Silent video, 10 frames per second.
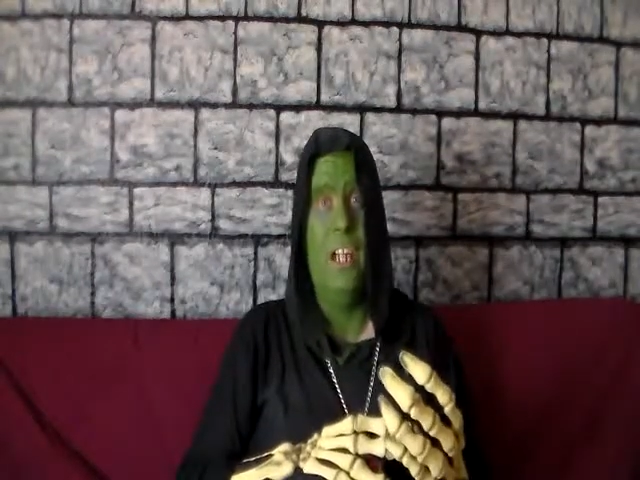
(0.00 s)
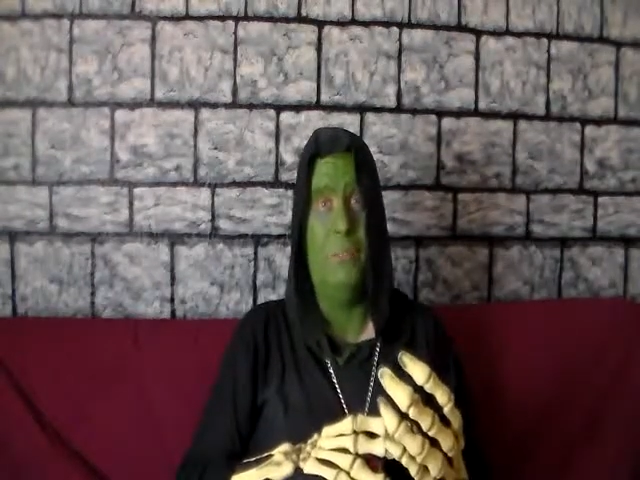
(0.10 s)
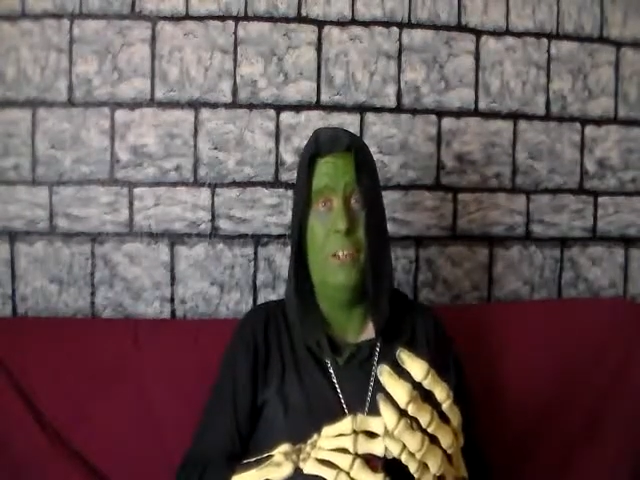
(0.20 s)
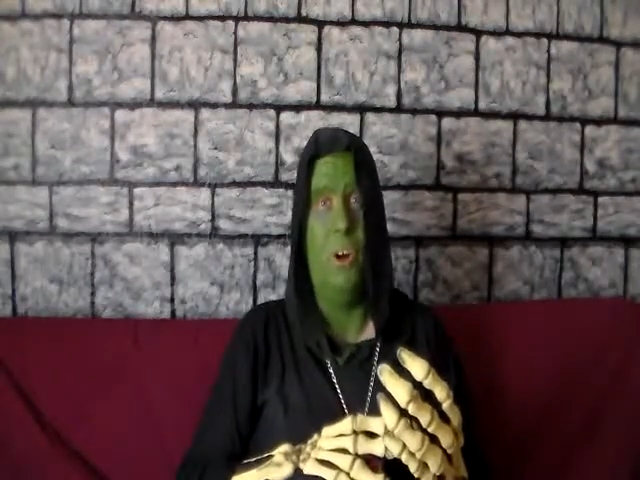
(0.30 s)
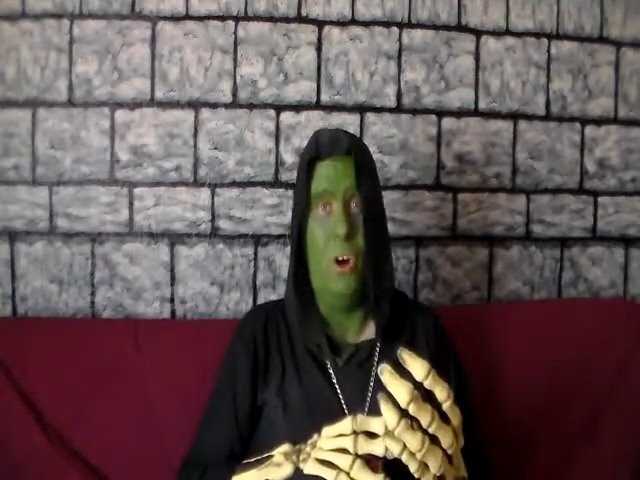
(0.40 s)

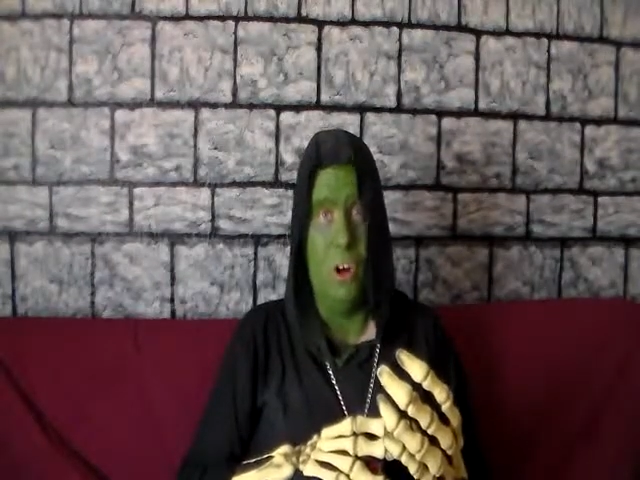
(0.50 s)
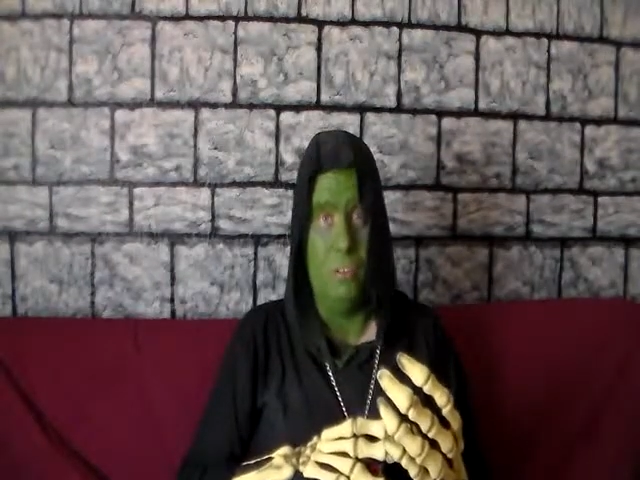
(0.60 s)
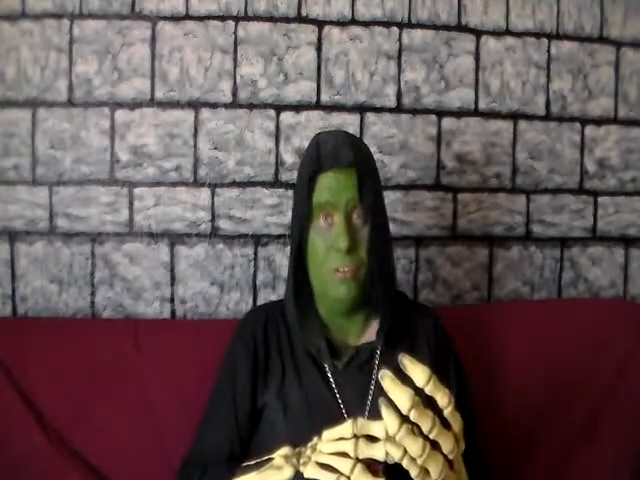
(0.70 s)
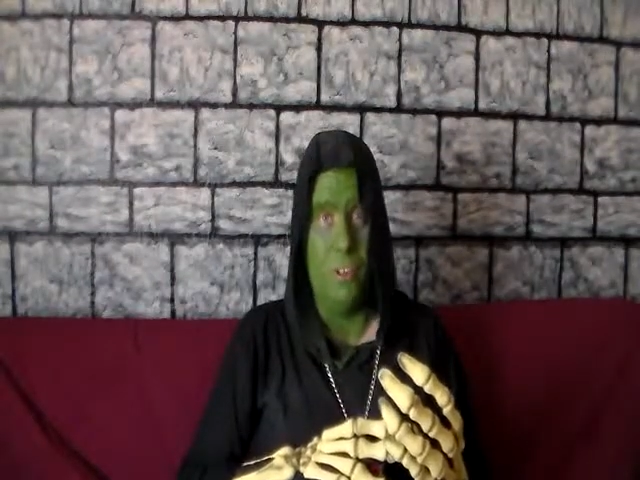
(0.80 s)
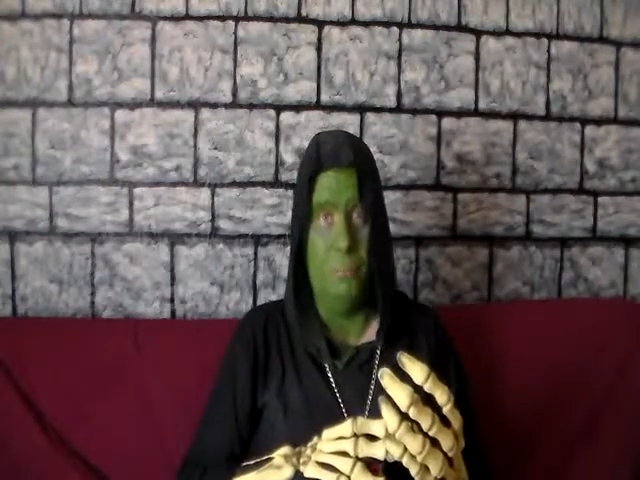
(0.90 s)
I mean,
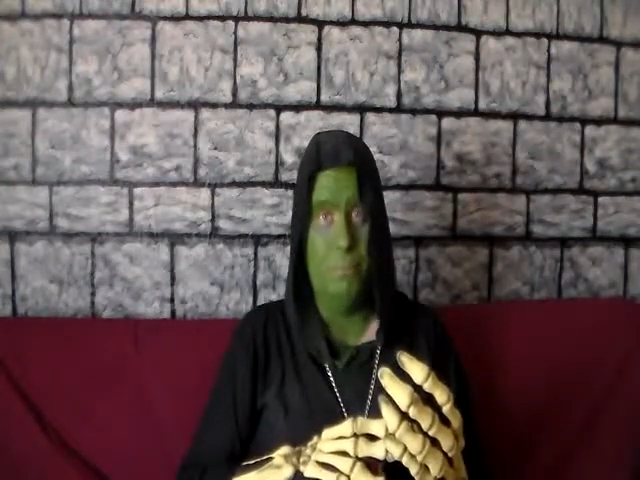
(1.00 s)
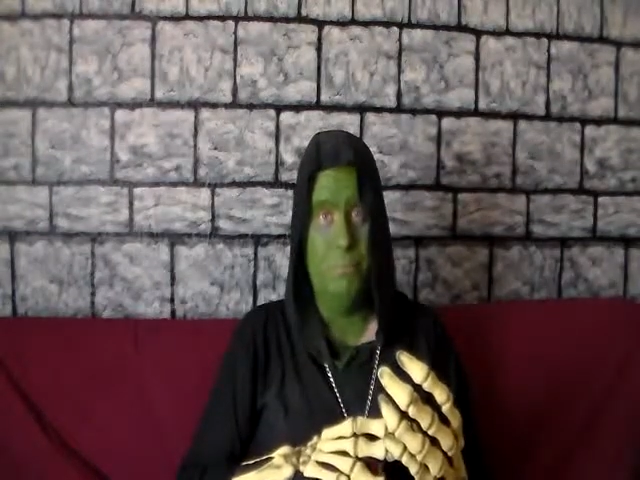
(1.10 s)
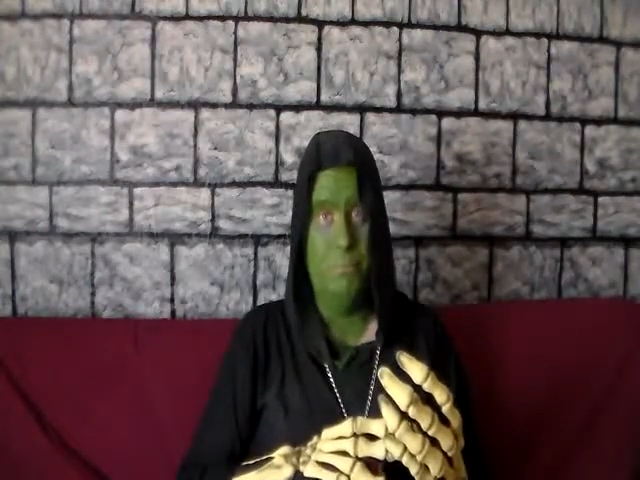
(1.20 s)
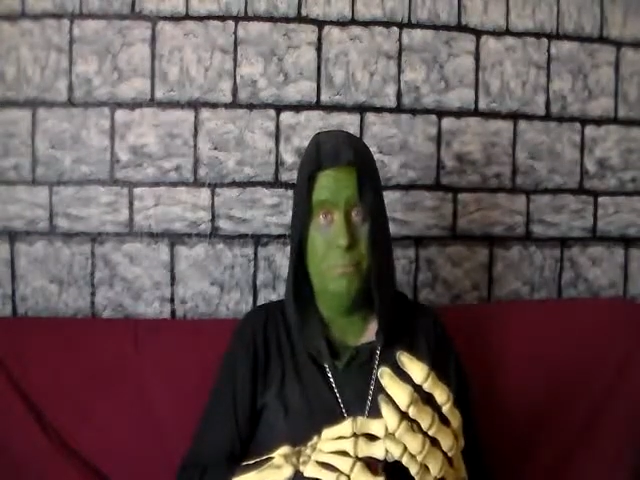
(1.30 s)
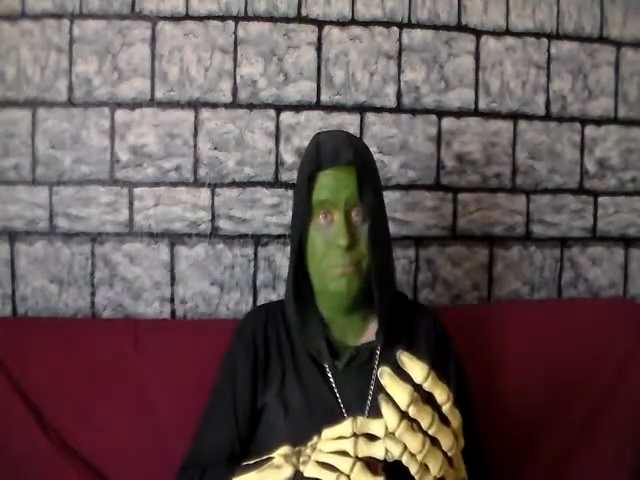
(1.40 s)
all of
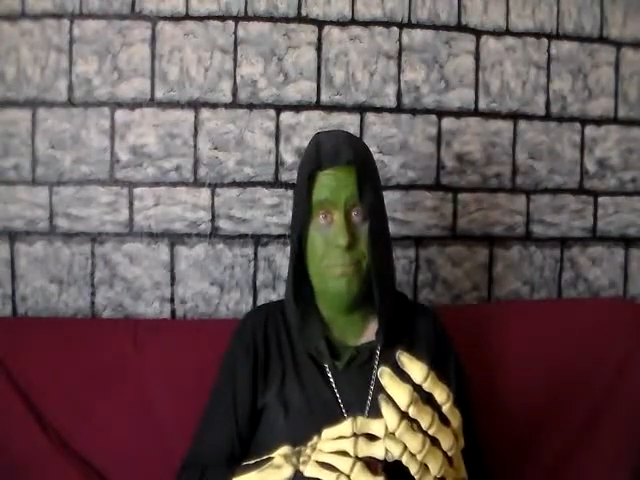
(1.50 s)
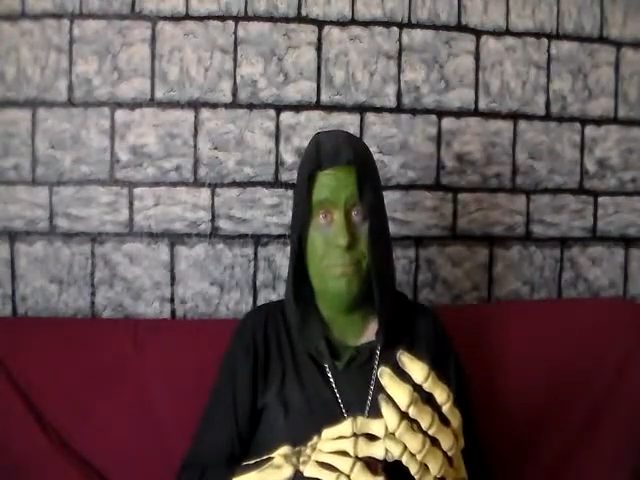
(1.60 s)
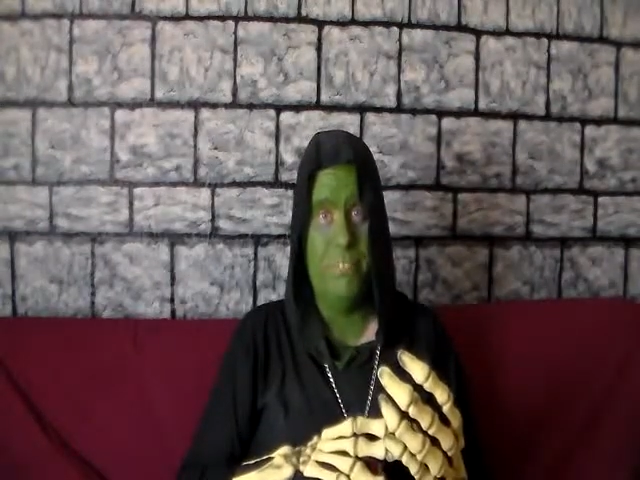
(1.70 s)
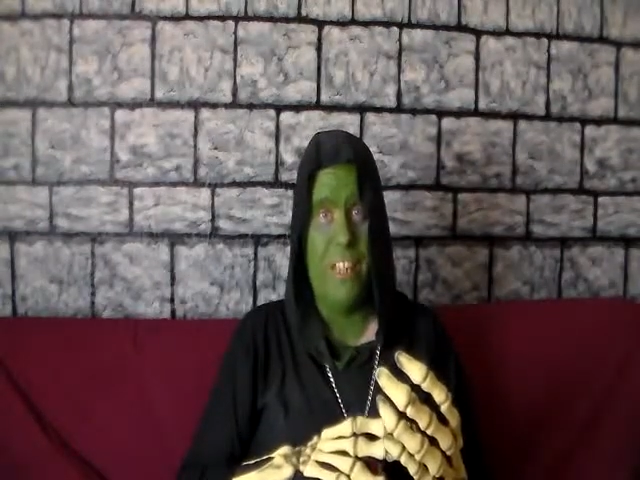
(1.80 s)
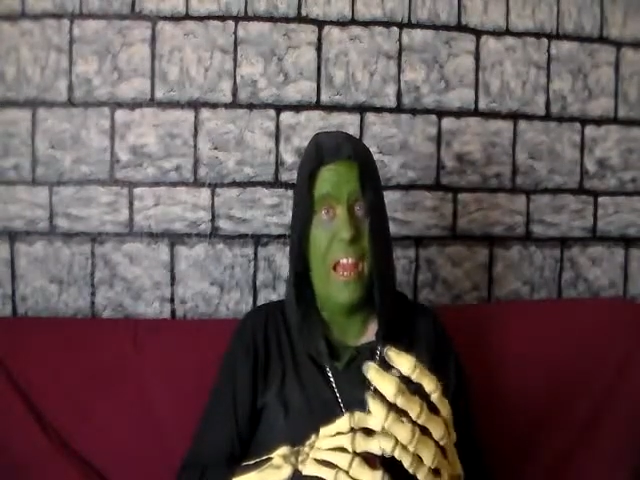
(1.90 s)
them.
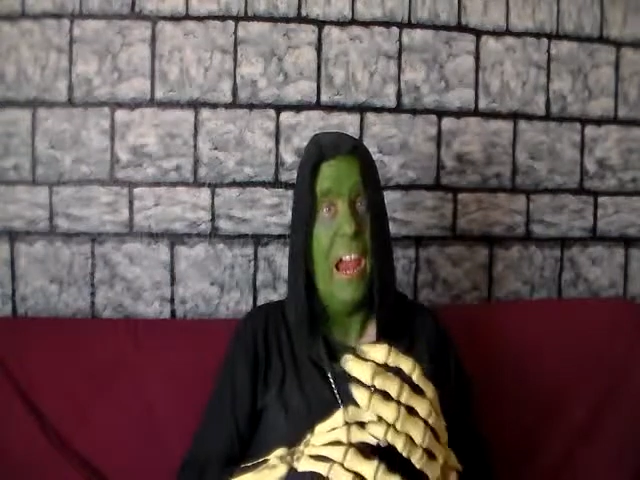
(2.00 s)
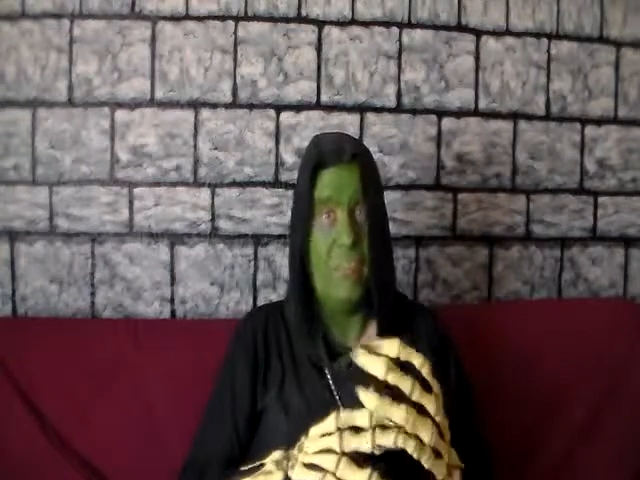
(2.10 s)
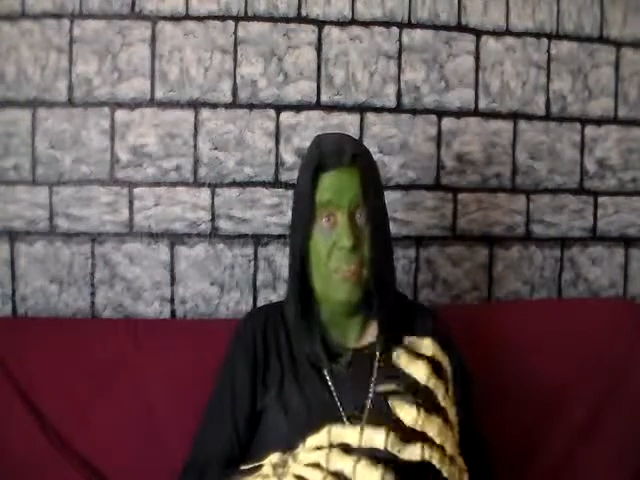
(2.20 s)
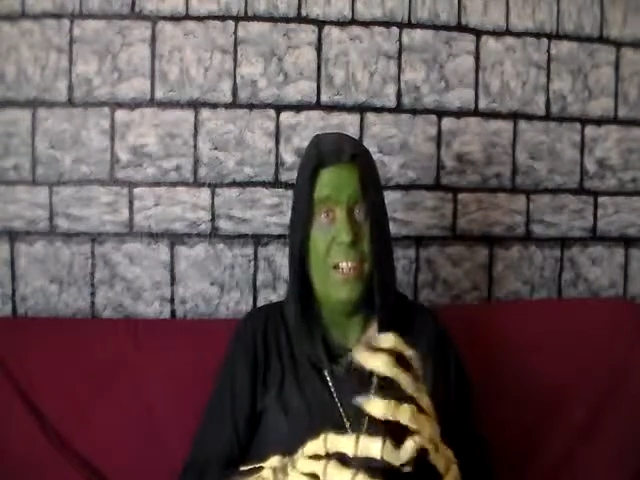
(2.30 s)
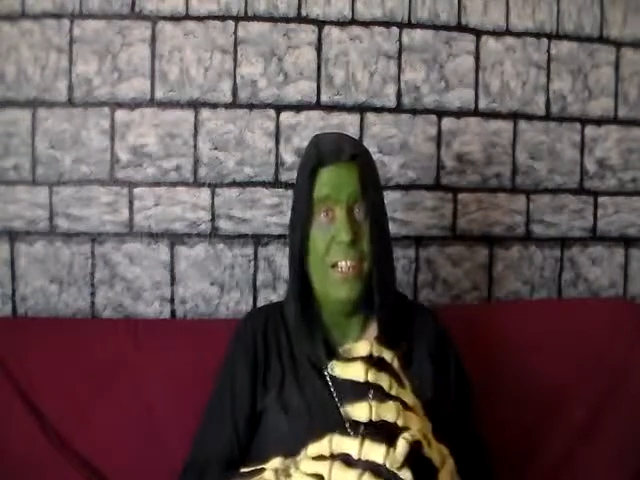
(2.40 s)

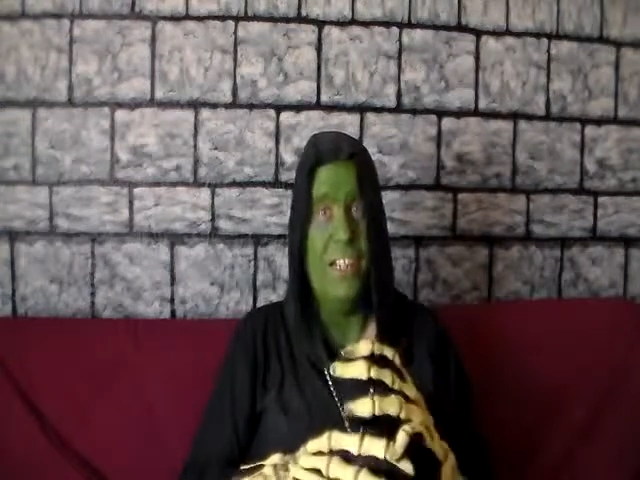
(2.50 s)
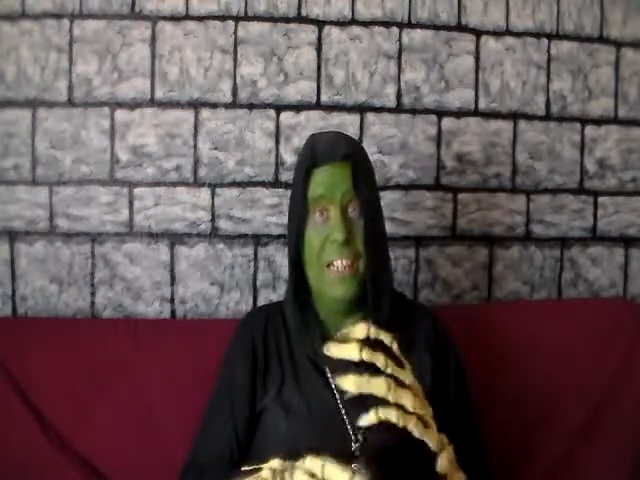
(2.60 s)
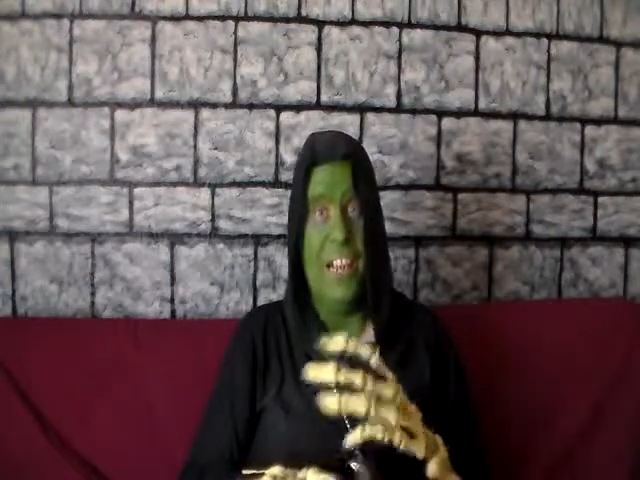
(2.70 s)
Every